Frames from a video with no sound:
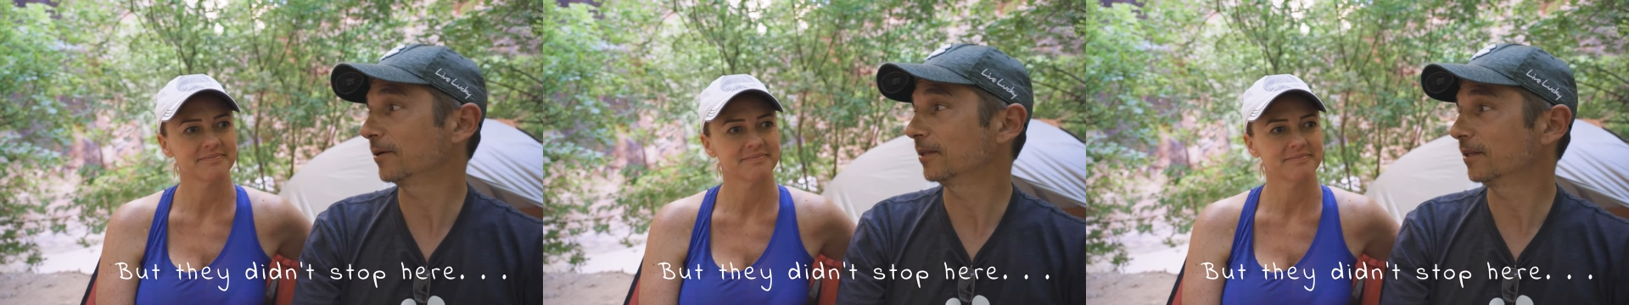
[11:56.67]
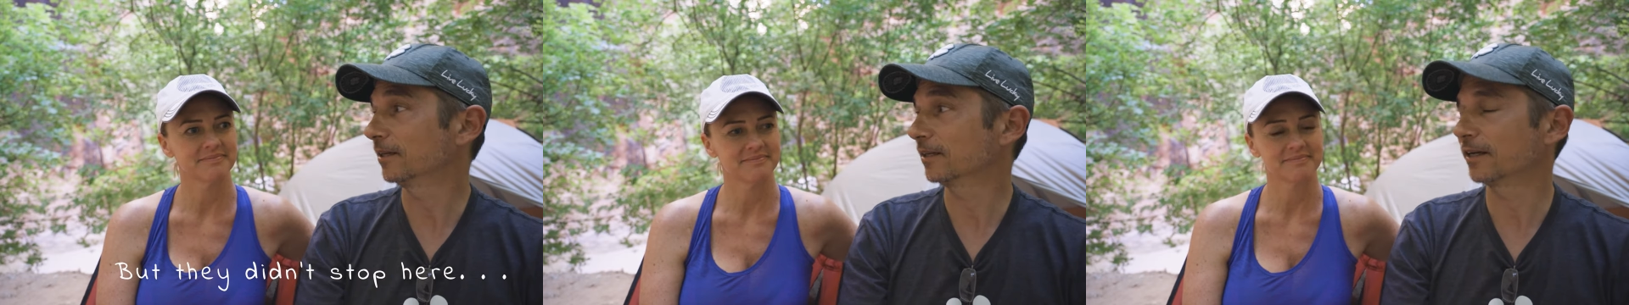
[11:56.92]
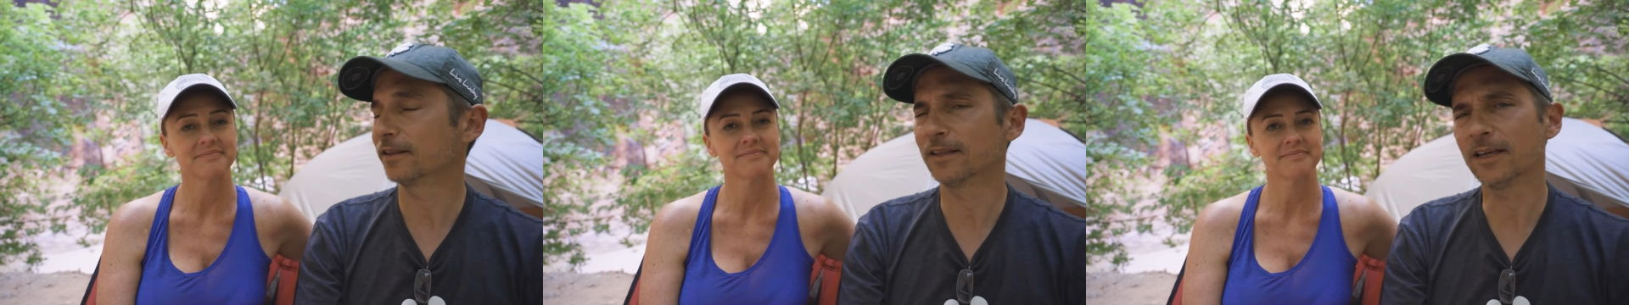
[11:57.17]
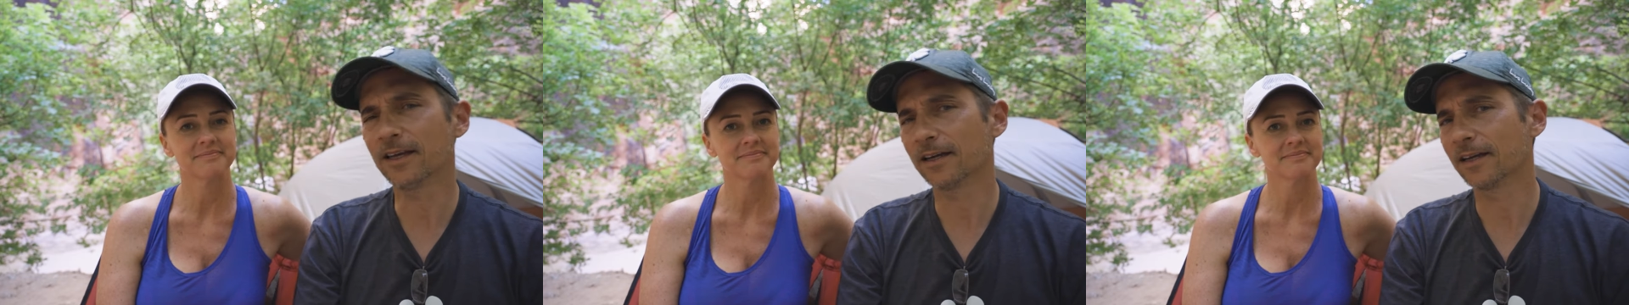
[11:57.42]
Speaker 1: I think I
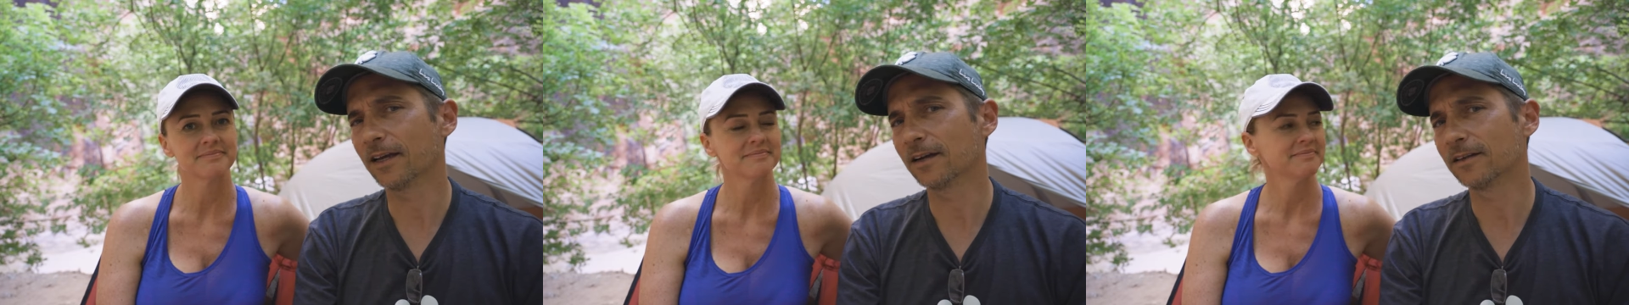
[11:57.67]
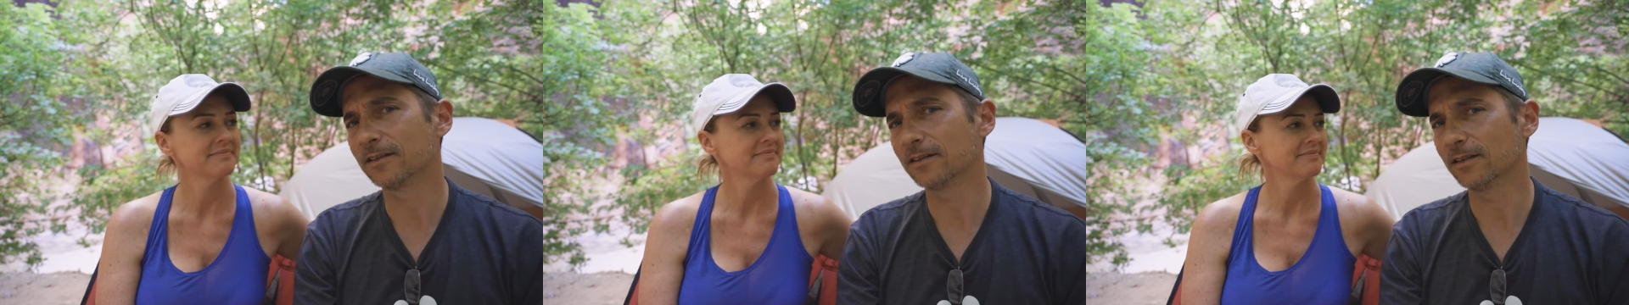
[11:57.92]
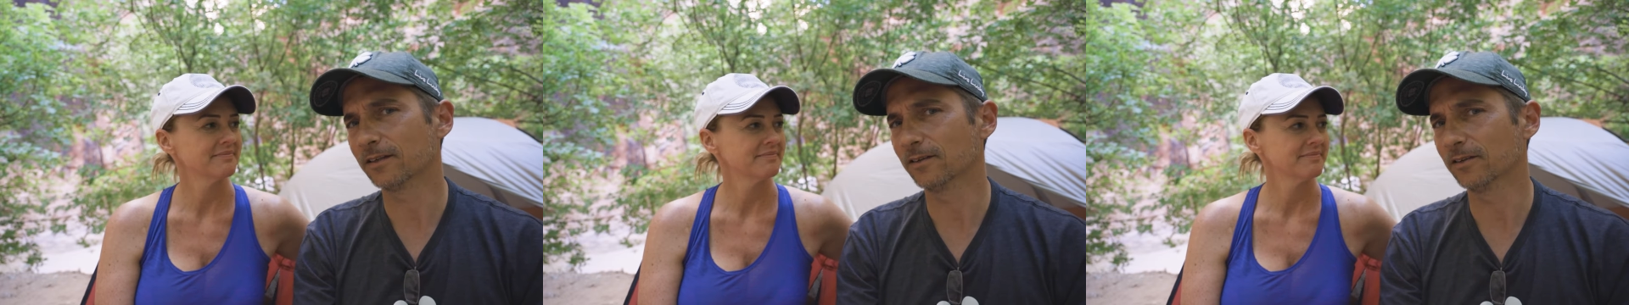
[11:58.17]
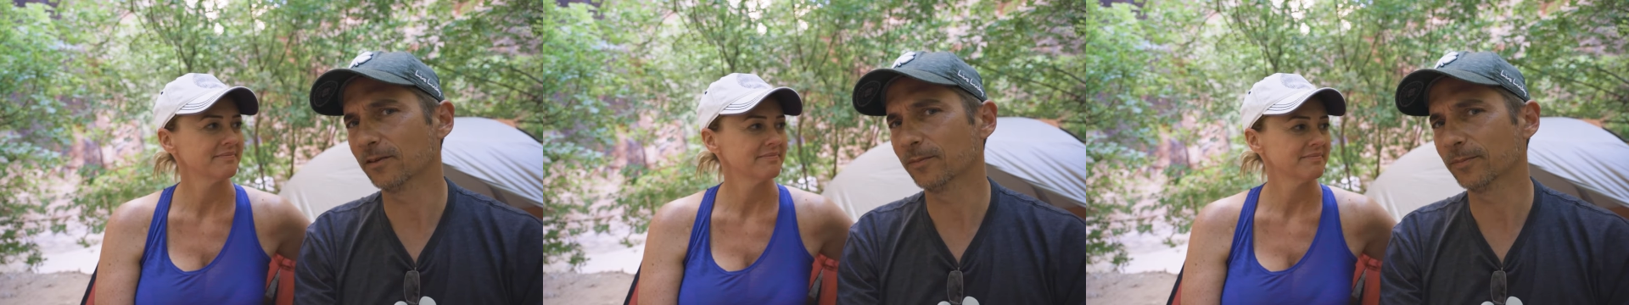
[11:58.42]
think I got a
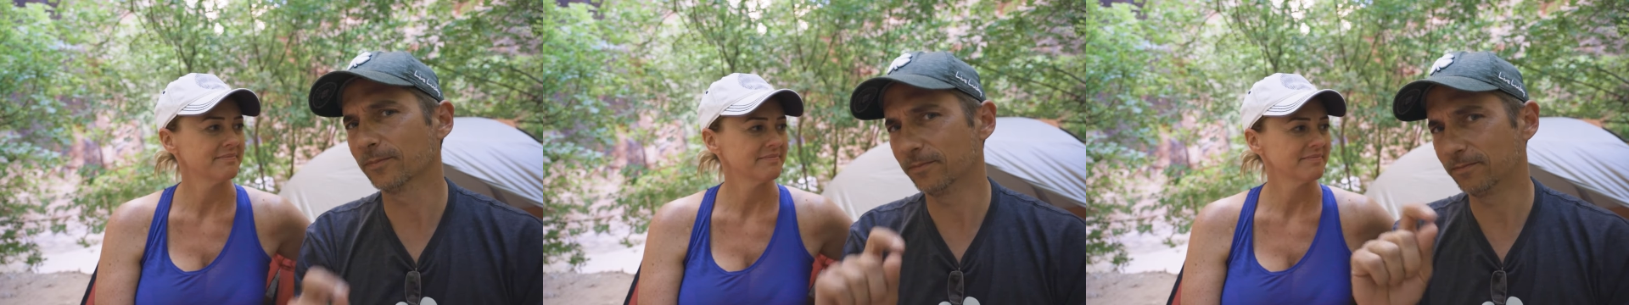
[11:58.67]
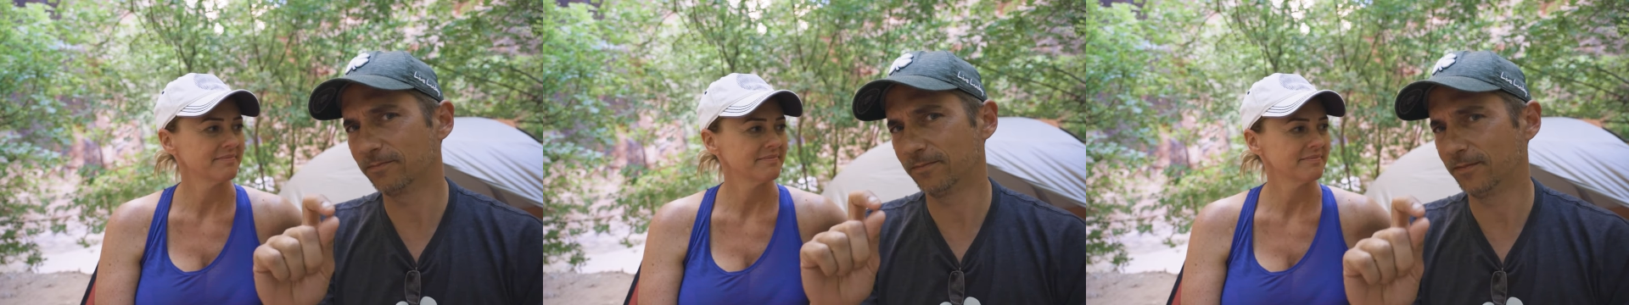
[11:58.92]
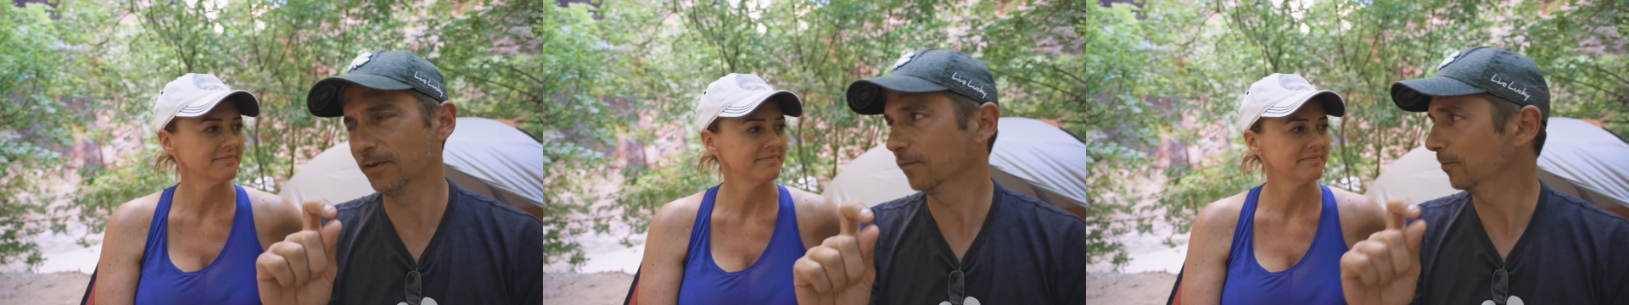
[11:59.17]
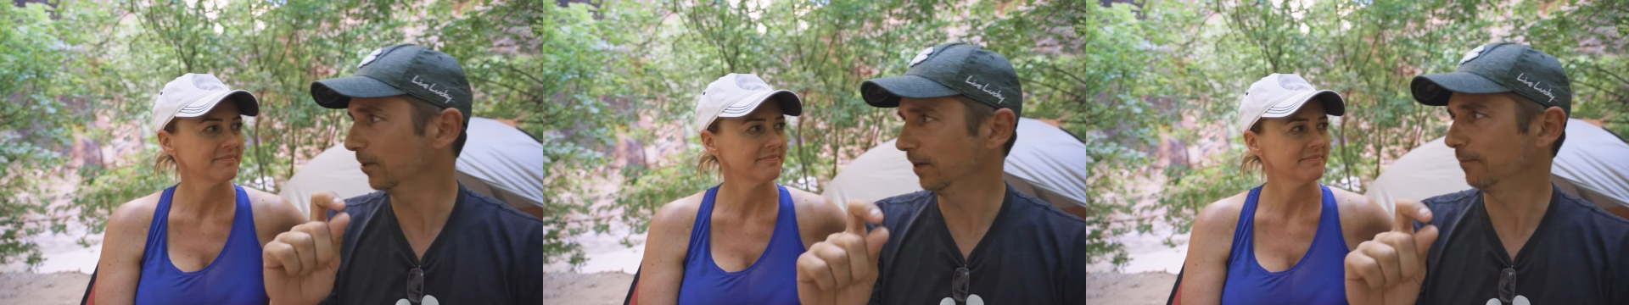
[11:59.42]
little little
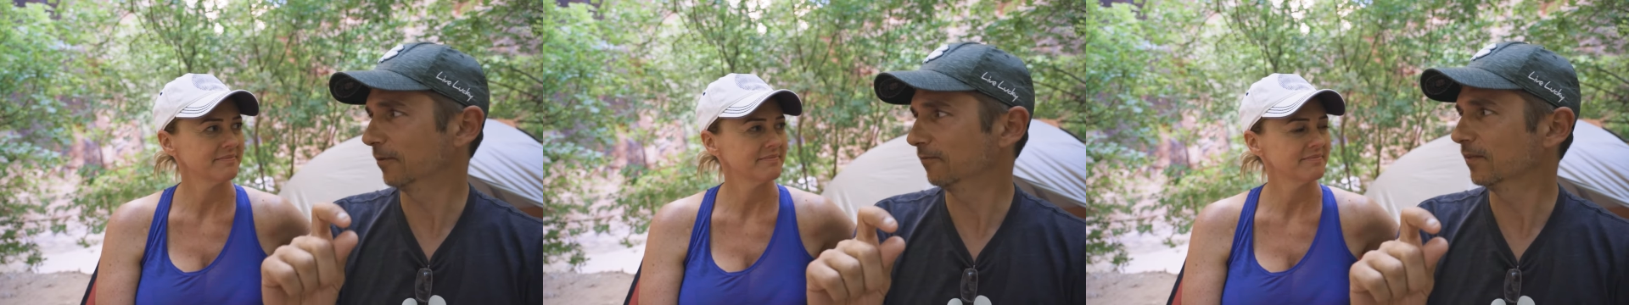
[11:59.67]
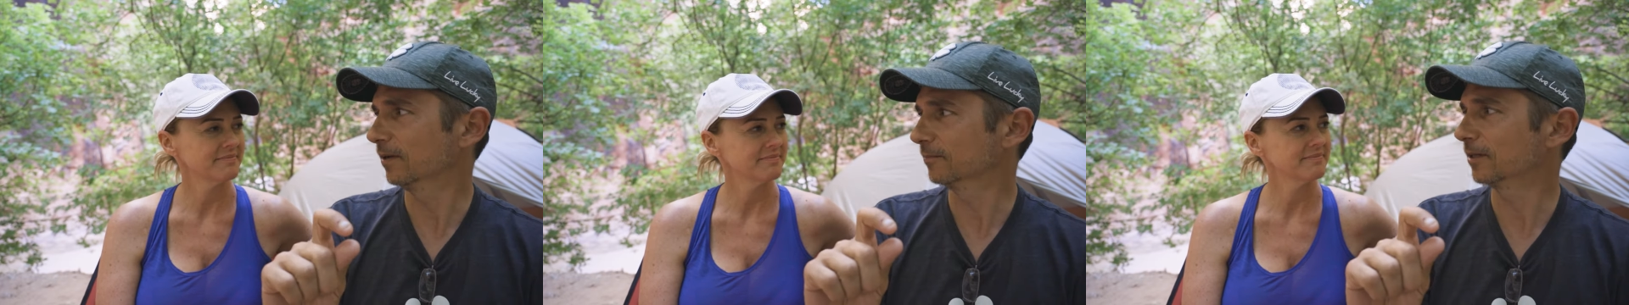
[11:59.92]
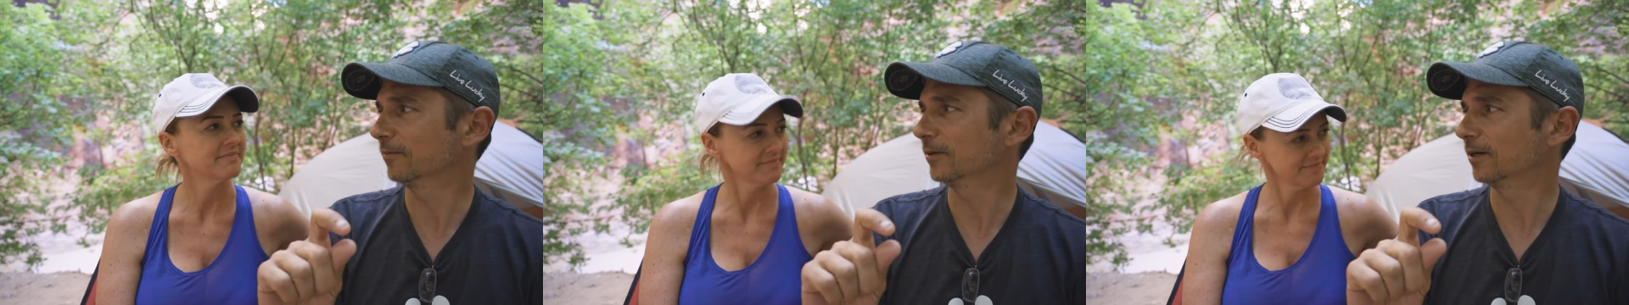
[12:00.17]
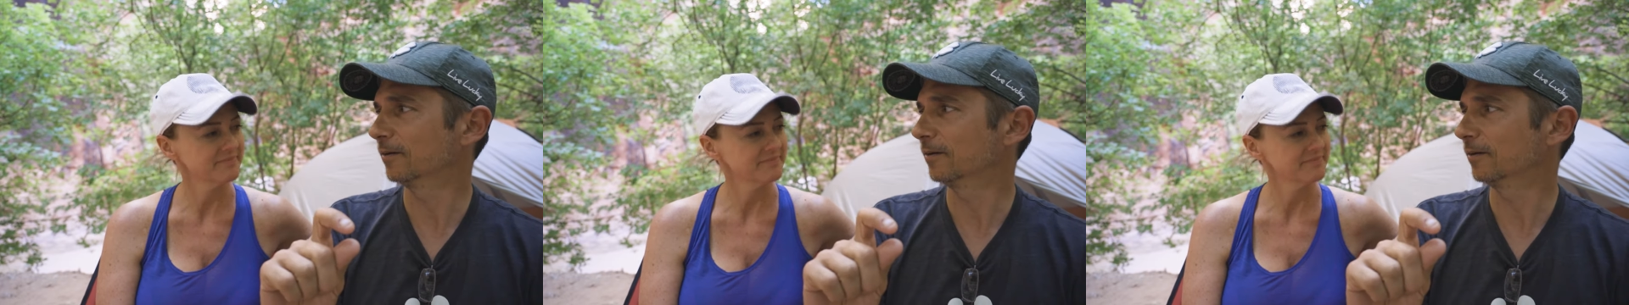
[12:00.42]
blip of them coming